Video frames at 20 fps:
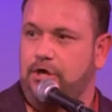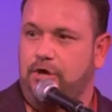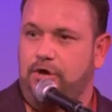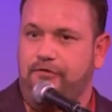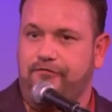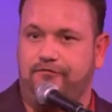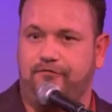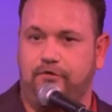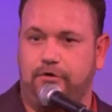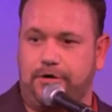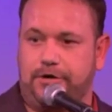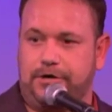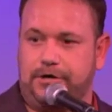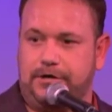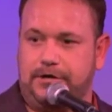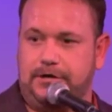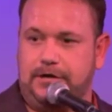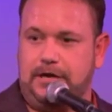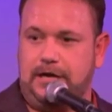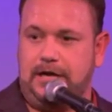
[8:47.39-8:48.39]

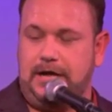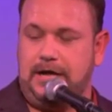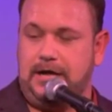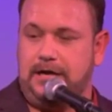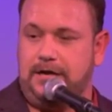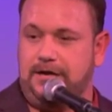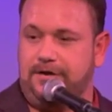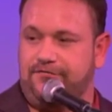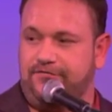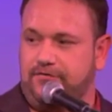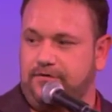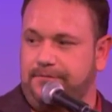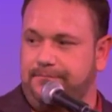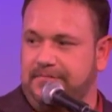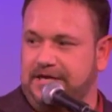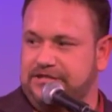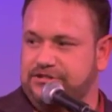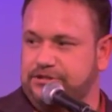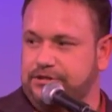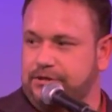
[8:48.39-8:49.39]
for a
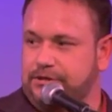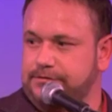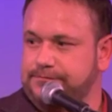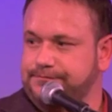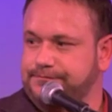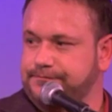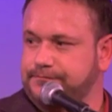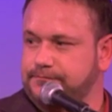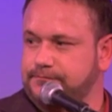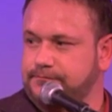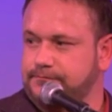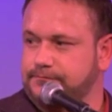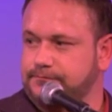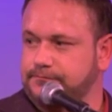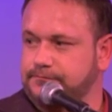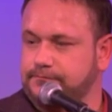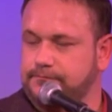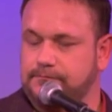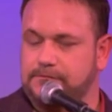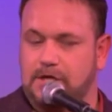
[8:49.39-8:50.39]
mixer
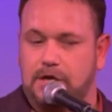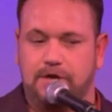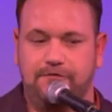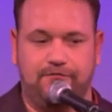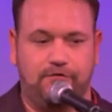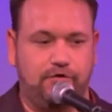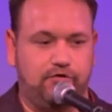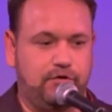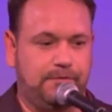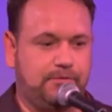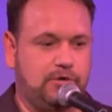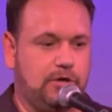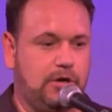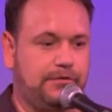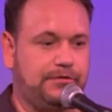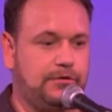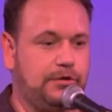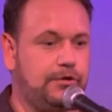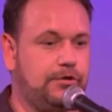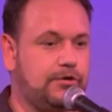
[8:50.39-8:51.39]
for a group
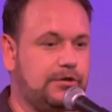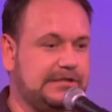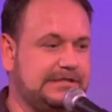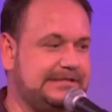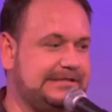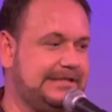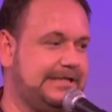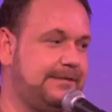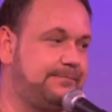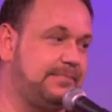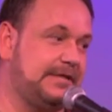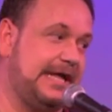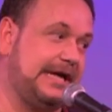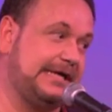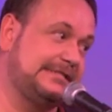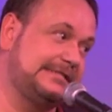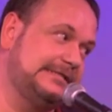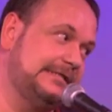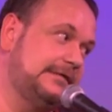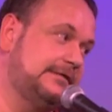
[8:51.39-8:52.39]
called
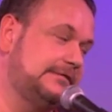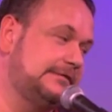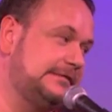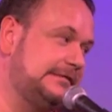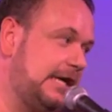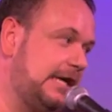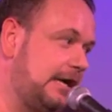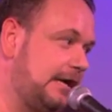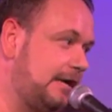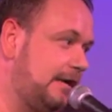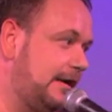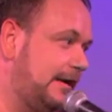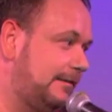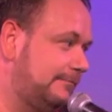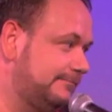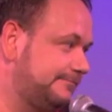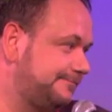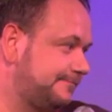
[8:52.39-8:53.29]
NYCBlackSingles.com.